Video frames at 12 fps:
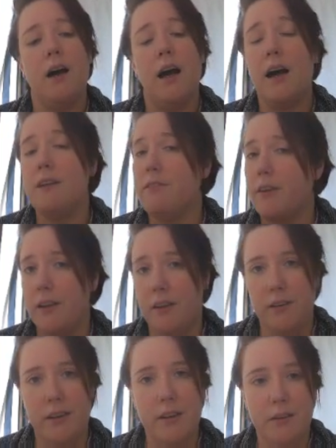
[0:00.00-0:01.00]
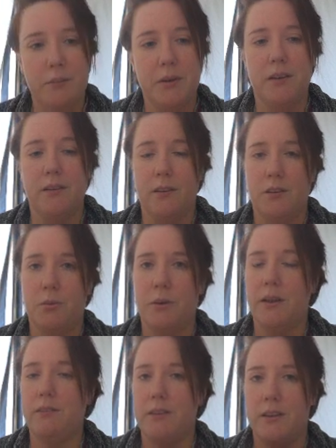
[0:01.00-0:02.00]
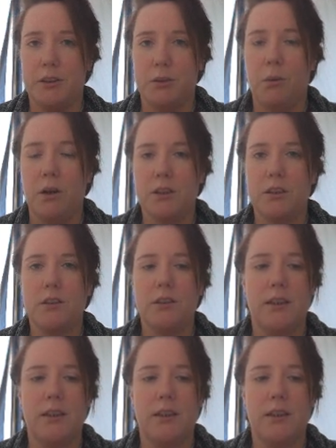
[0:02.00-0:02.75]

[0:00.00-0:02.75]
I'm very lucky because we have a dishwasher,